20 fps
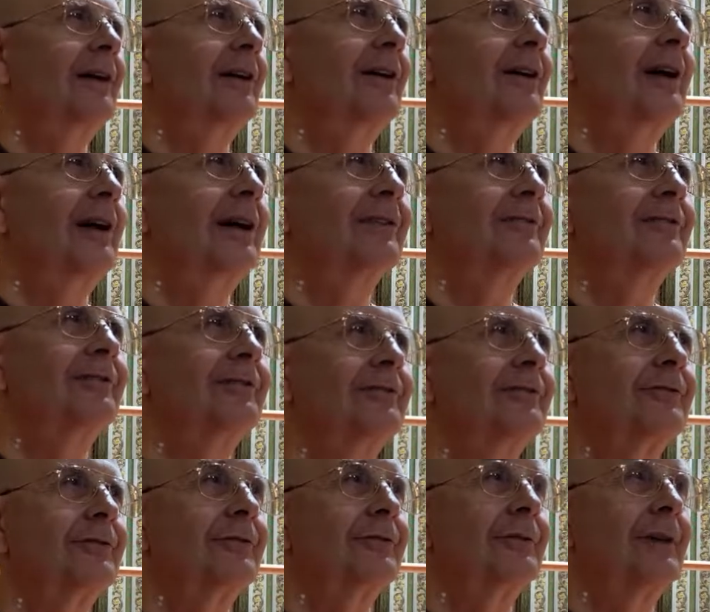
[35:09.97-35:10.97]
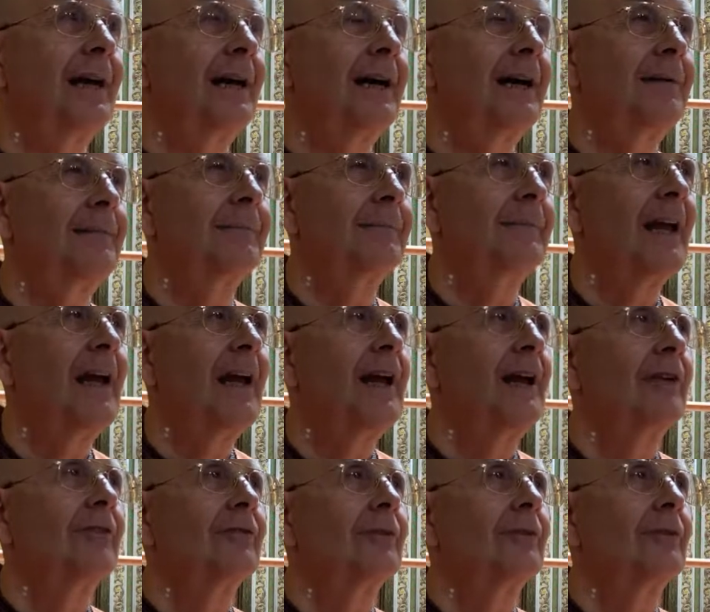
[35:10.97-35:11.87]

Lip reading: hunter Jara. So